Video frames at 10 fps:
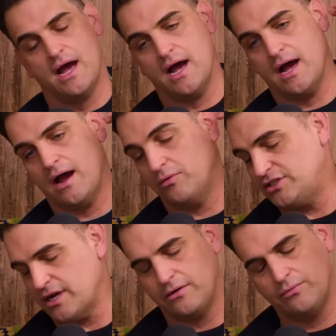I
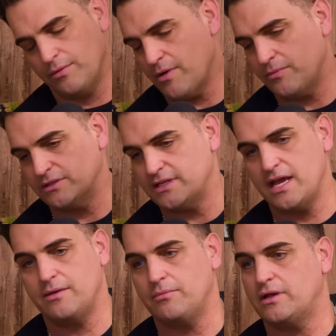wish I remember his
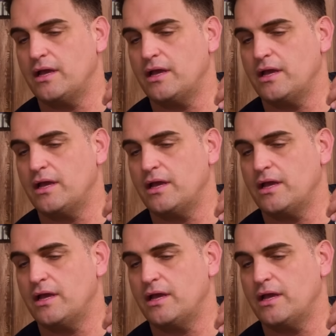name.